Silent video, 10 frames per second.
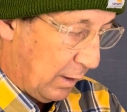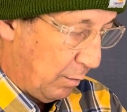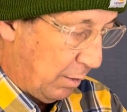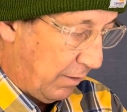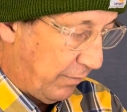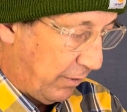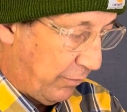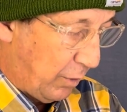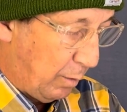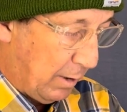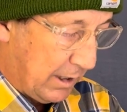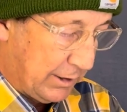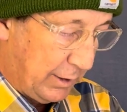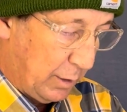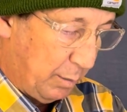But for $4
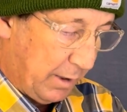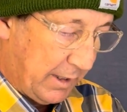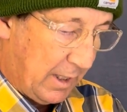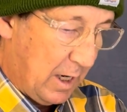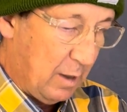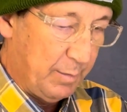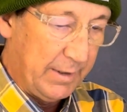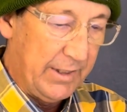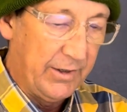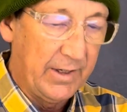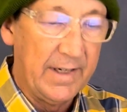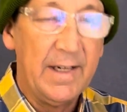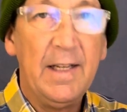you can pick it up and you can